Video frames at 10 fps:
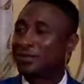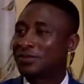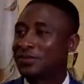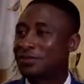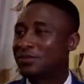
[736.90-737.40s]

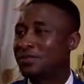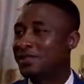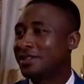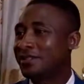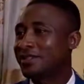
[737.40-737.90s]
people
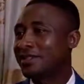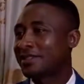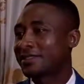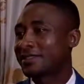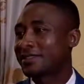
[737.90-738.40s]
believe
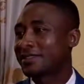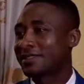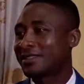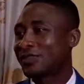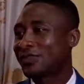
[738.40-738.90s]
that
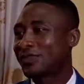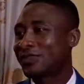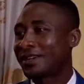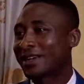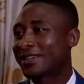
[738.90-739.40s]
they don't
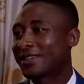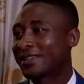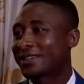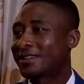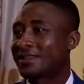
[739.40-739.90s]
longer
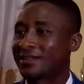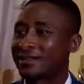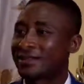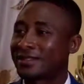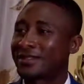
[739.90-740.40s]
take
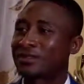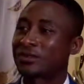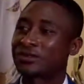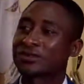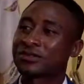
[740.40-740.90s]

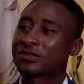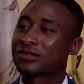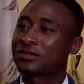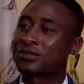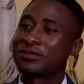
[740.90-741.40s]
instructions
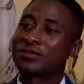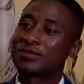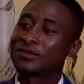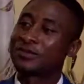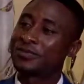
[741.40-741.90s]
from
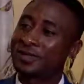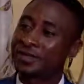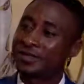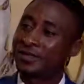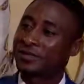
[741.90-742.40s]
those
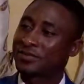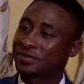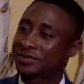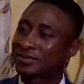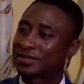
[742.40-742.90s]
based
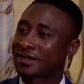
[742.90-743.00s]
abroad.